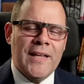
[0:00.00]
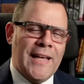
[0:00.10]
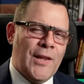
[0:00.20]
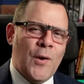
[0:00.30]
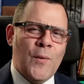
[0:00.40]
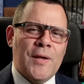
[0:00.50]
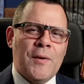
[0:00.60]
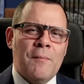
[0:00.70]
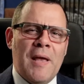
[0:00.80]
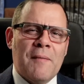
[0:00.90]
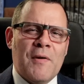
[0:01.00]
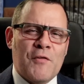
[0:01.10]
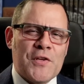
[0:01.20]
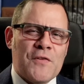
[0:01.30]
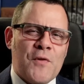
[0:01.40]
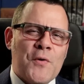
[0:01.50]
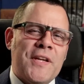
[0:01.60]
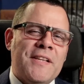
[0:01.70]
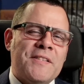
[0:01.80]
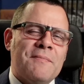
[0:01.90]
Well, hello and welcome back, my Royal
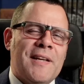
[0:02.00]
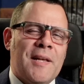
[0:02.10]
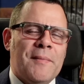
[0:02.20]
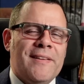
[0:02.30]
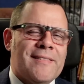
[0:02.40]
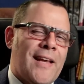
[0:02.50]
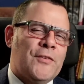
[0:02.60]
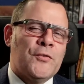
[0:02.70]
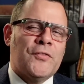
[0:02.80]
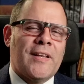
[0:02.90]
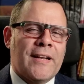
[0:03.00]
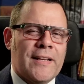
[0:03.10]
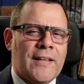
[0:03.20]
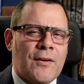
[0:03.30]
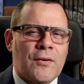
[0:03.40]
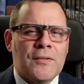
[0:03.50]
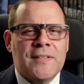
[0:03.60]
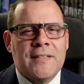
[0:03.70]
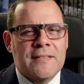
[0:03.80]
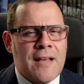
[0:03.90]
Rogues. My name is Jesus Enrique
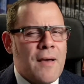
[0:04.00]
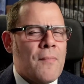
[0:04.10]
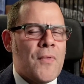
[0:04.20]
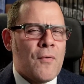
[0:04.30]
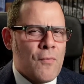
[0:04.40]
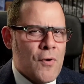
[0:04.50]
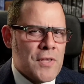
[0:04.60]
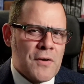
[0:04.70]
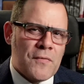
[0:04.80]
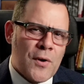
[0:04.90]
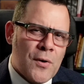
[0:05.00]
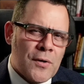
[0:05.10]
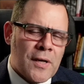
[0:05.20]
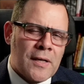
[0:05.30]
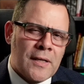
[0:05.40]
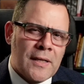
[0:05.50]
Rosas. I'm the Royal Rogue.